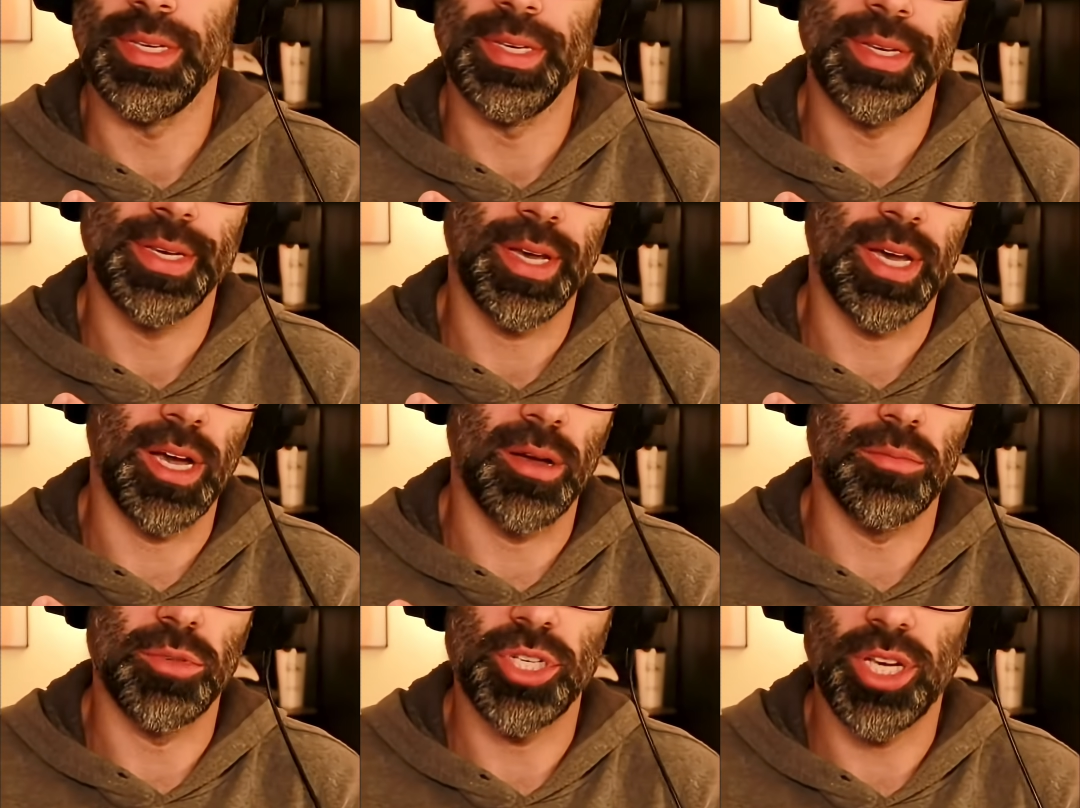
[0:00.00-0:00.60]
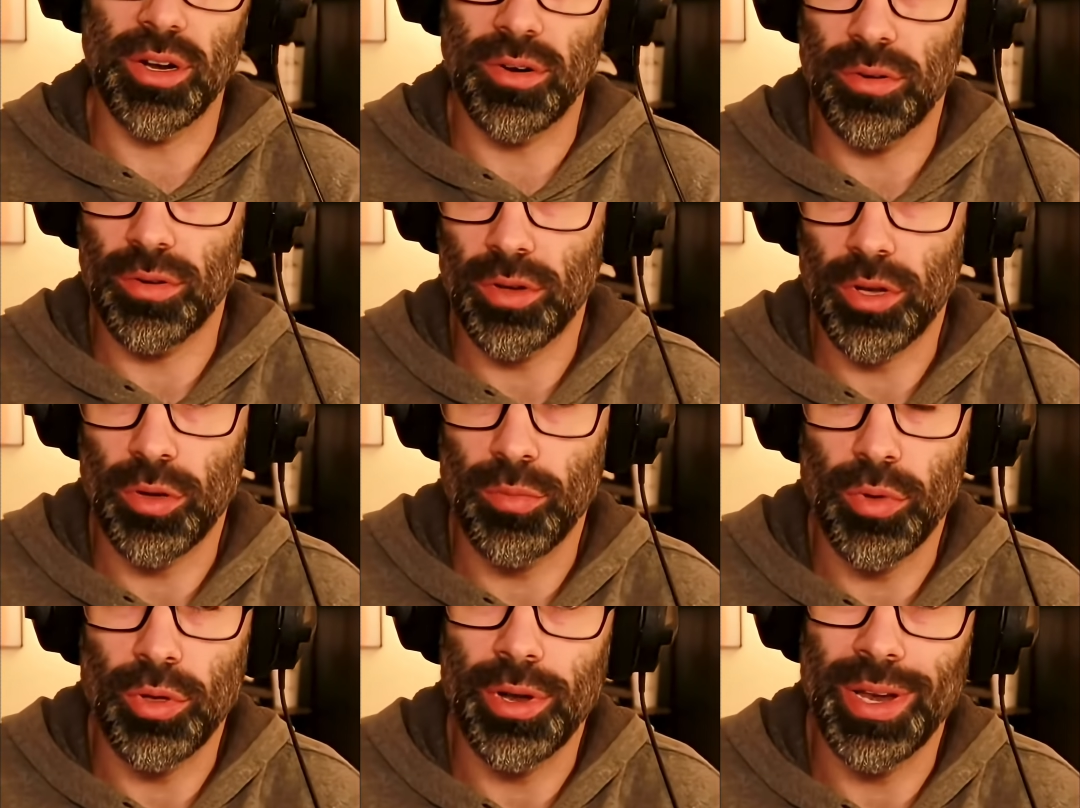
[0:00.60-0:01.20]
um, general
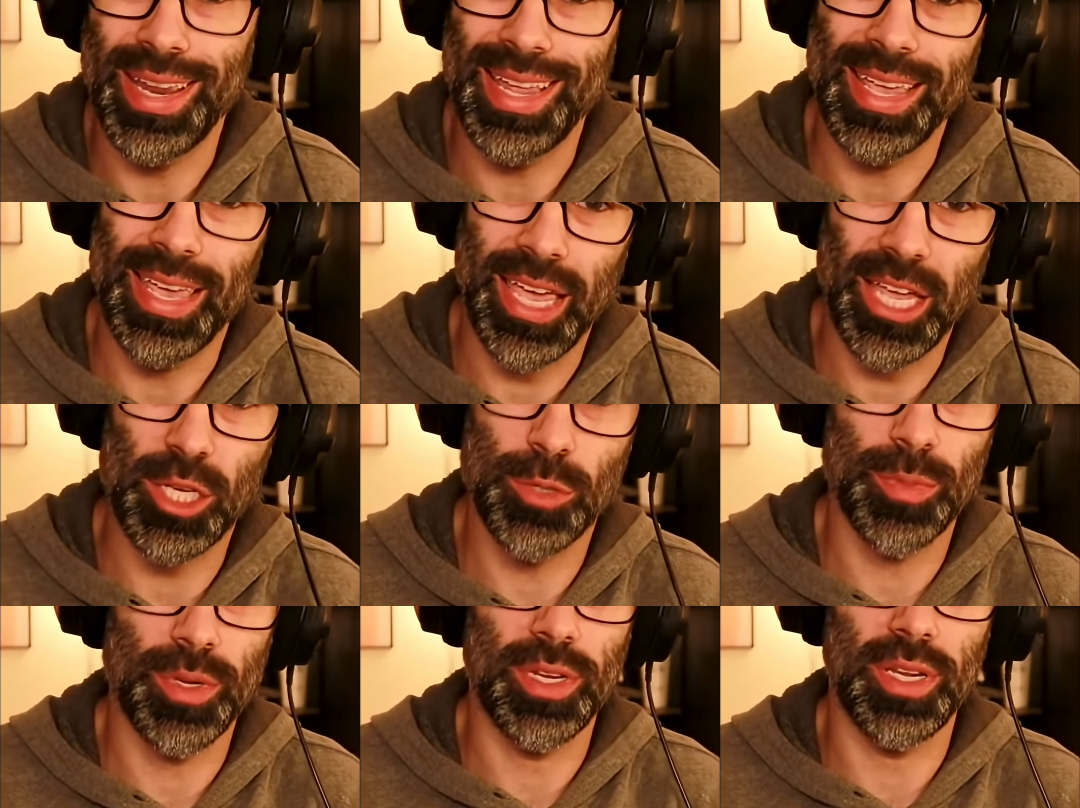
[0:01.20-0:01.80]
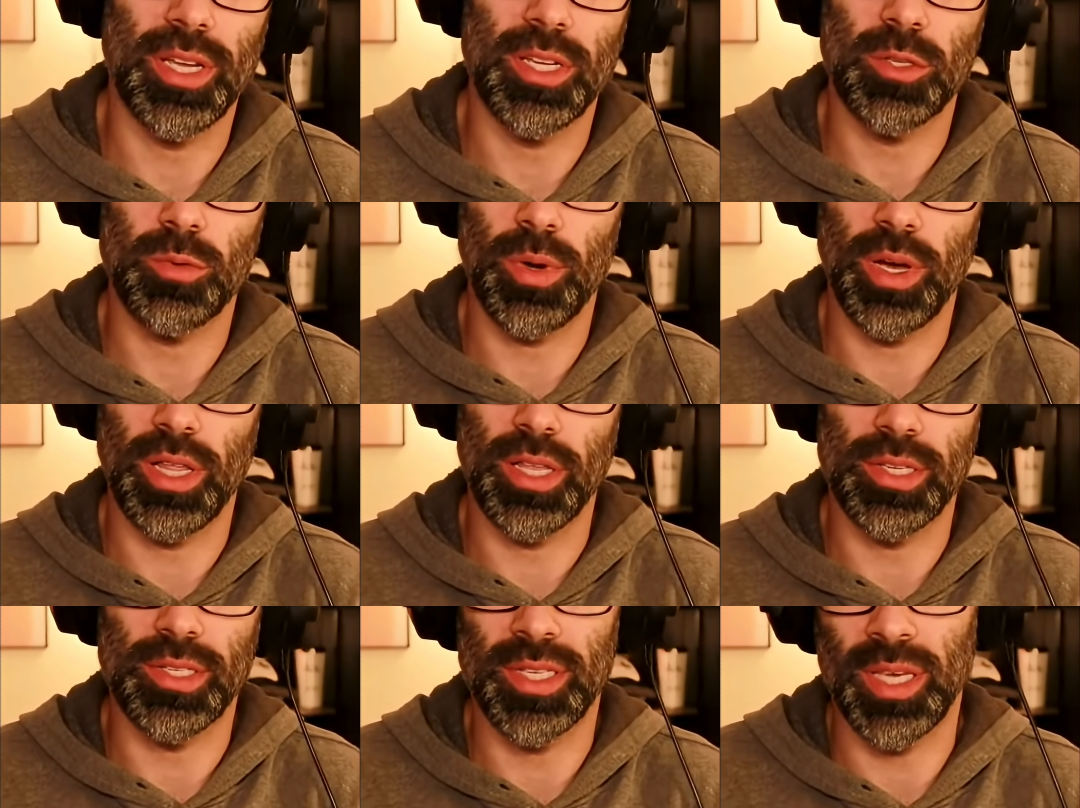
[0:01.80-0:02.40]
community engagement, as
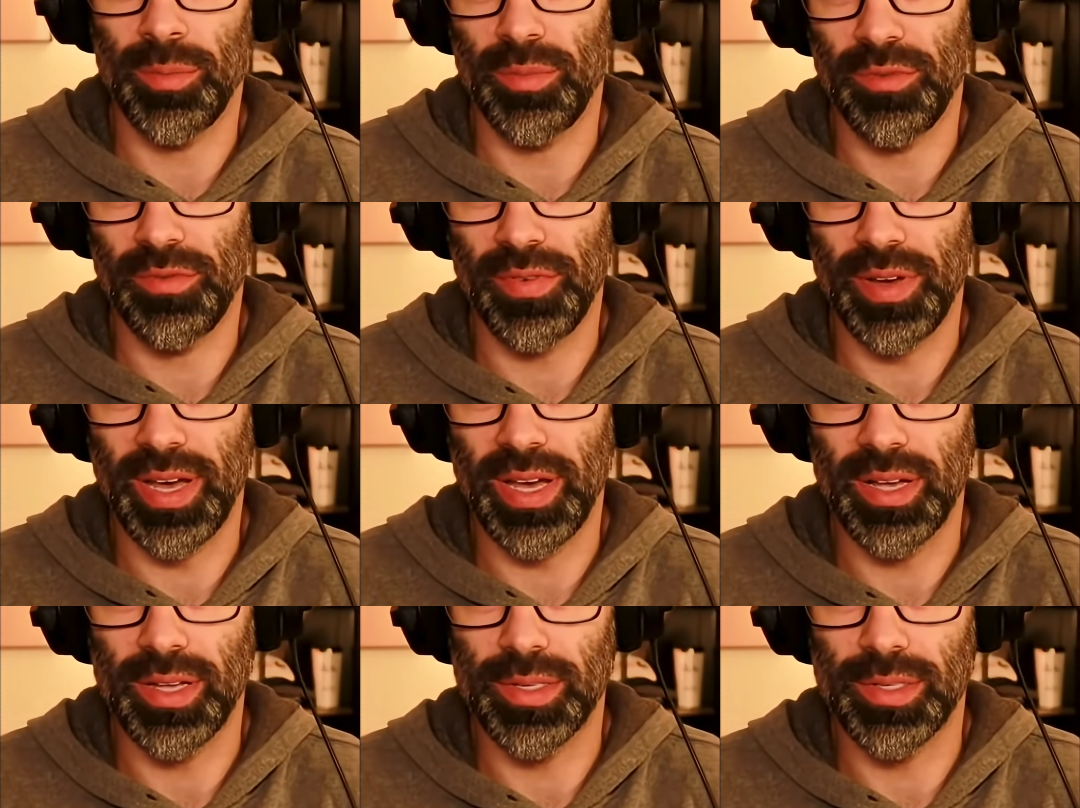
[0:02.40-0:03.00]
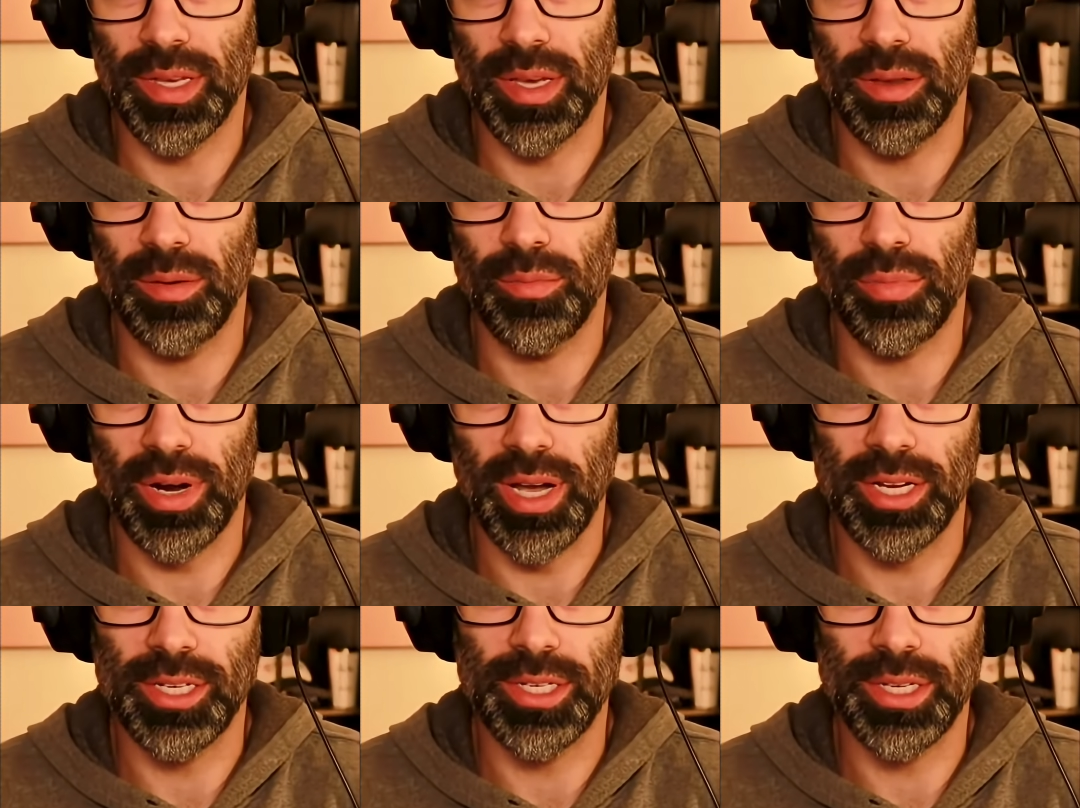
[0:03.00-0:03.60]
well as sample files and
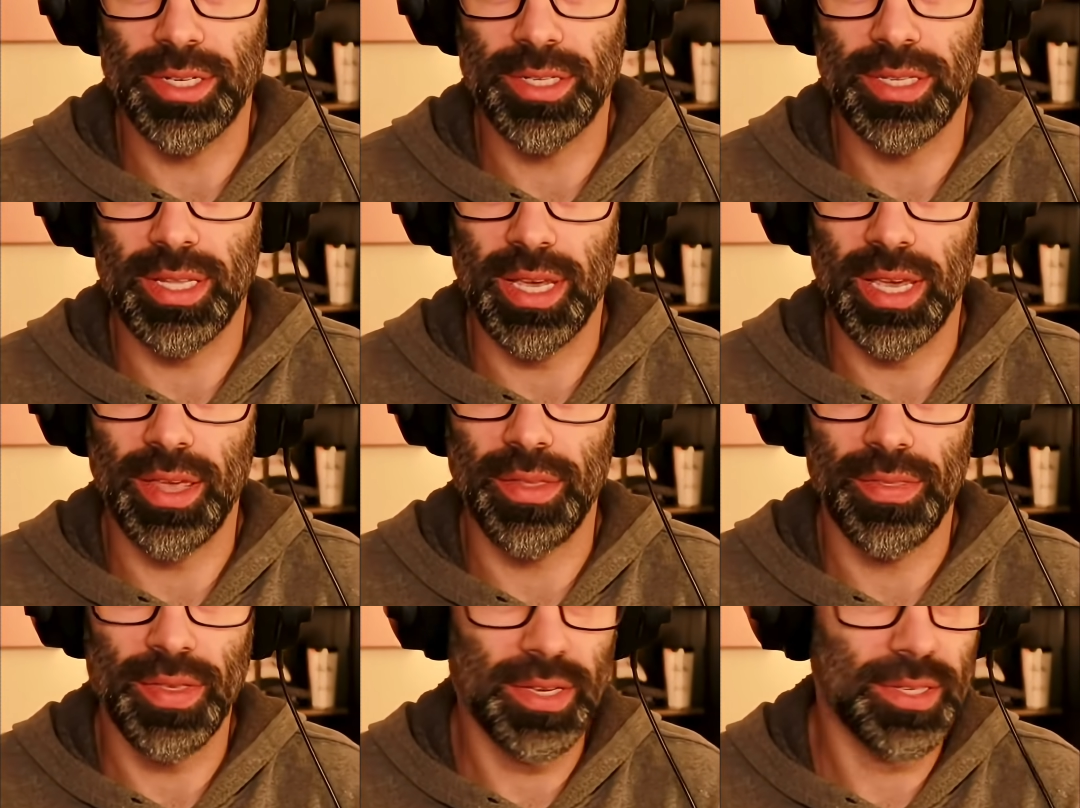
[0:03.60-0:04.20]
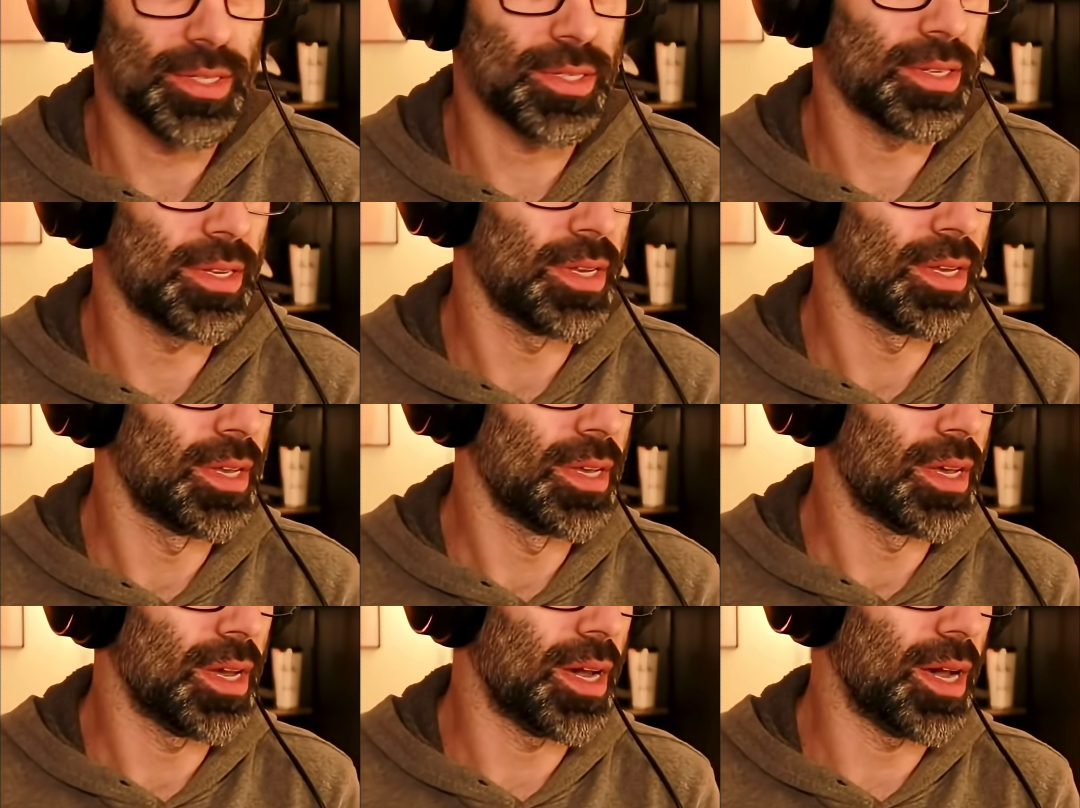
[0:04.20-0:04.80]
projects like this,
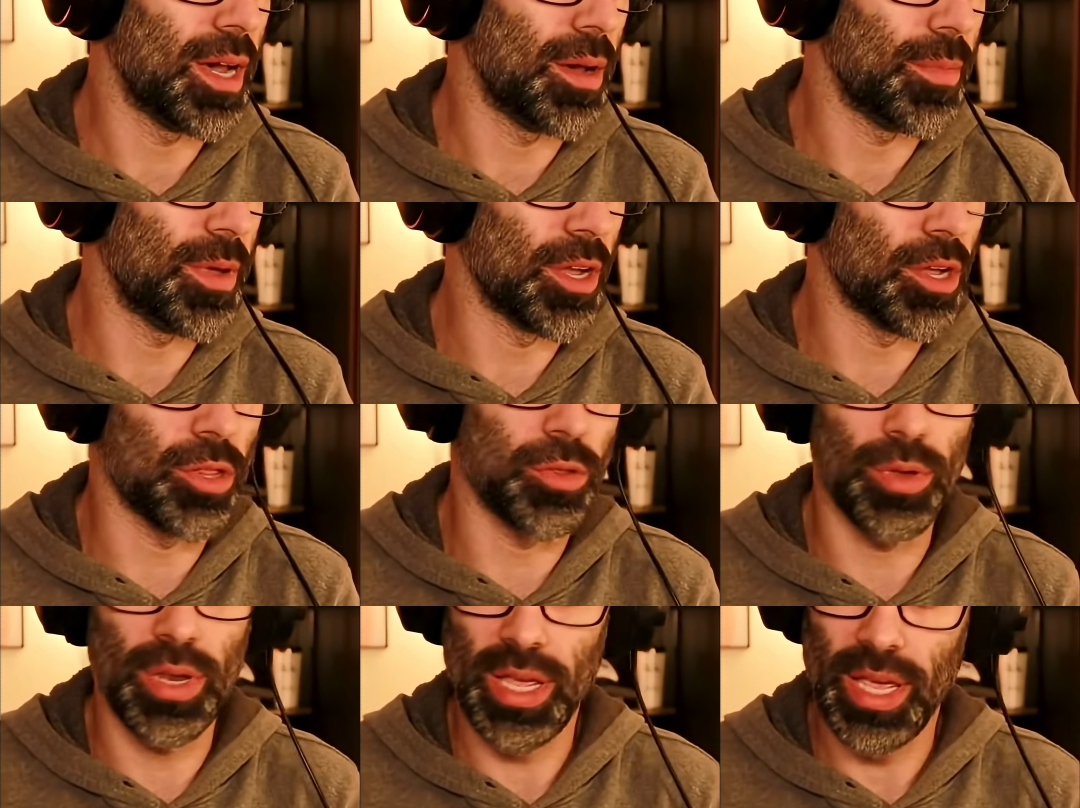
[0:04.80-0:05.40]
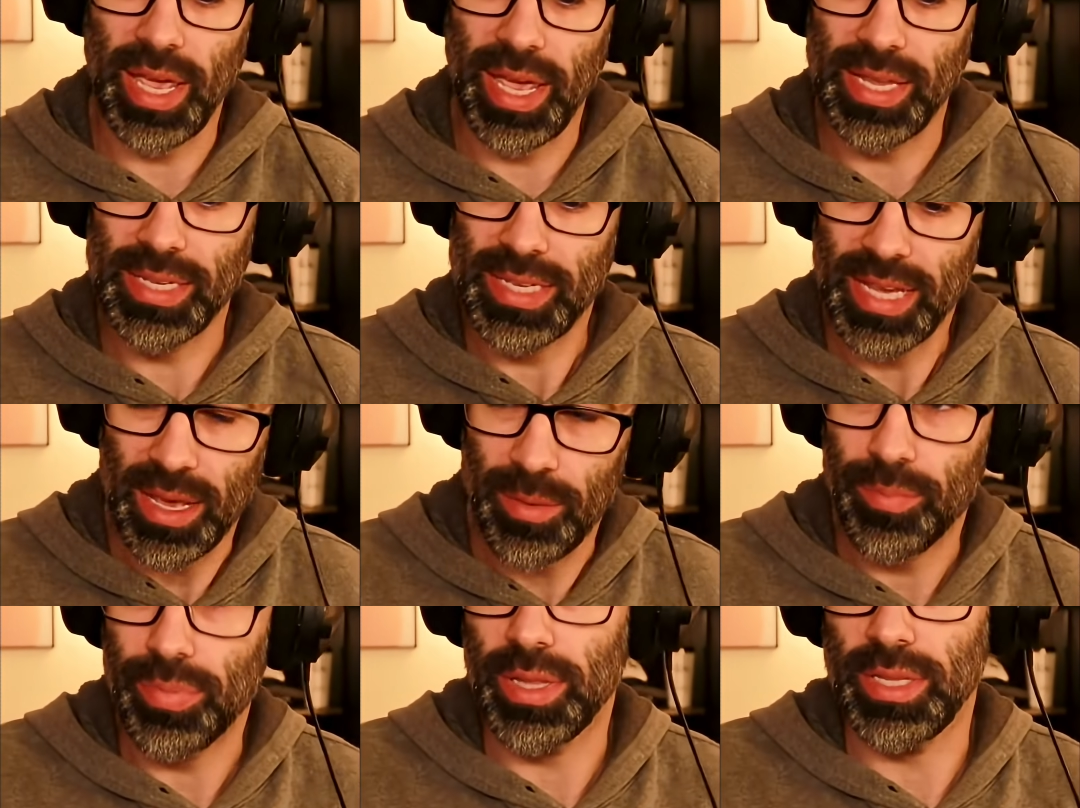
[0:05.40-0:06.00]
um, including a
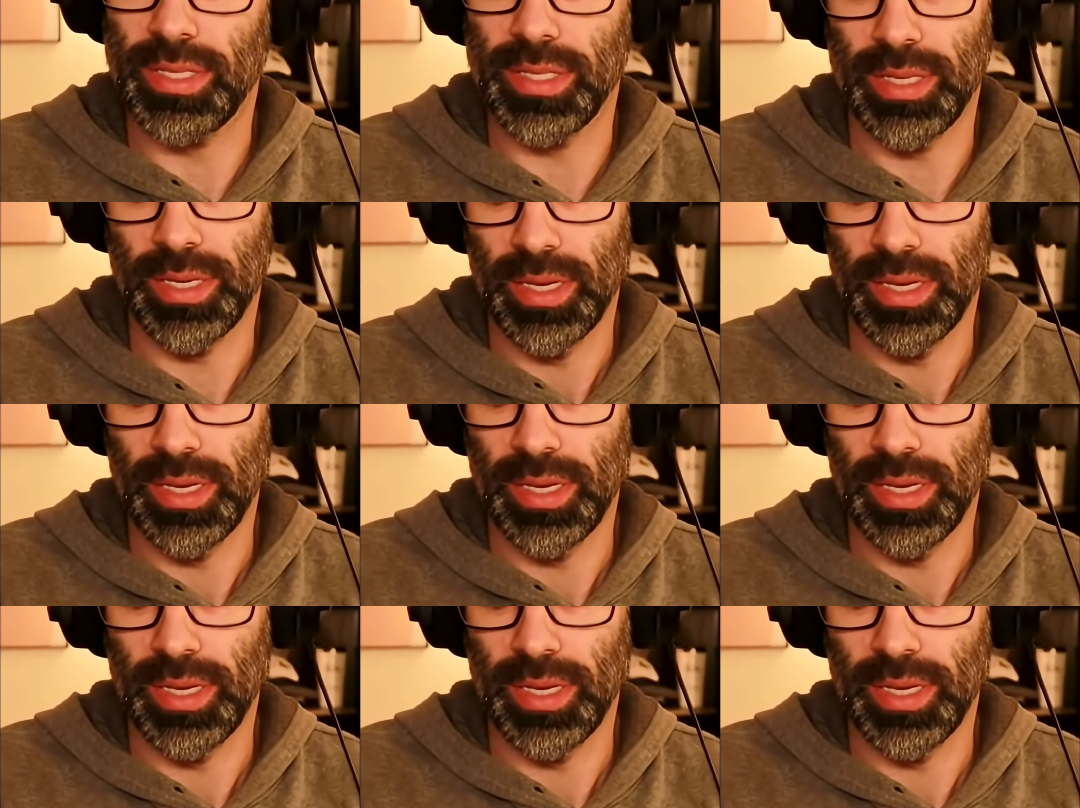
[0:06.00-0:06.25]
template.